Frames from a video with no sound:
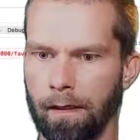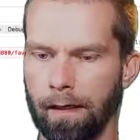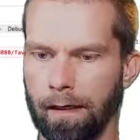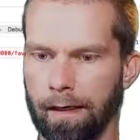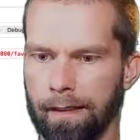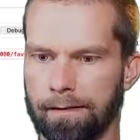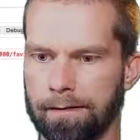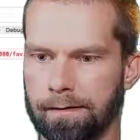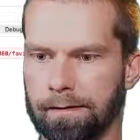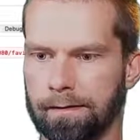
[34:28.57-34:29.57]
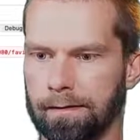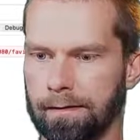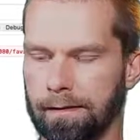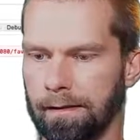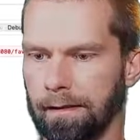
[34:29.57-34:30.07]
And
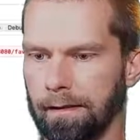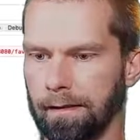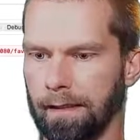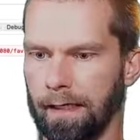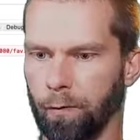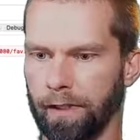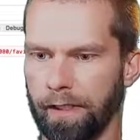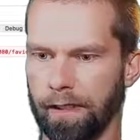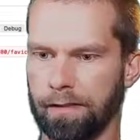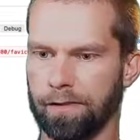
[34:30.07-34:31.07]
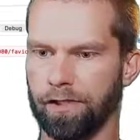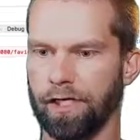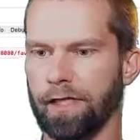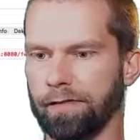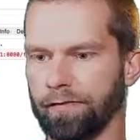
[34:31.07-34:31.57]
then we can
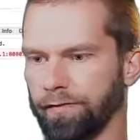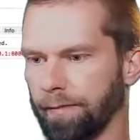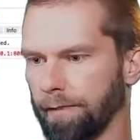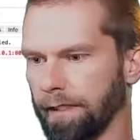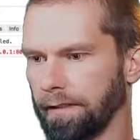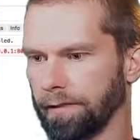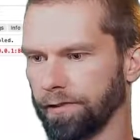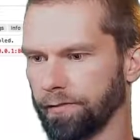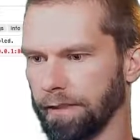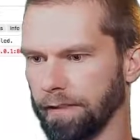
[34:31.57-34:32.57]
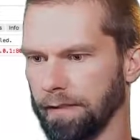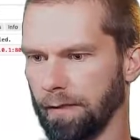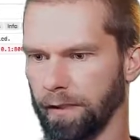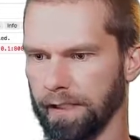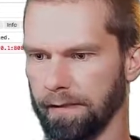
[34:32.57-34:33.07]
change that to template literals,
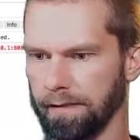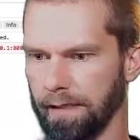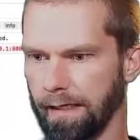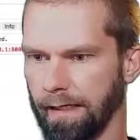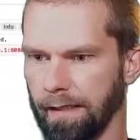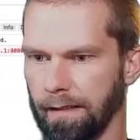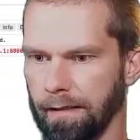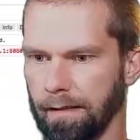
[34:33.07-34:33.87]
and we can say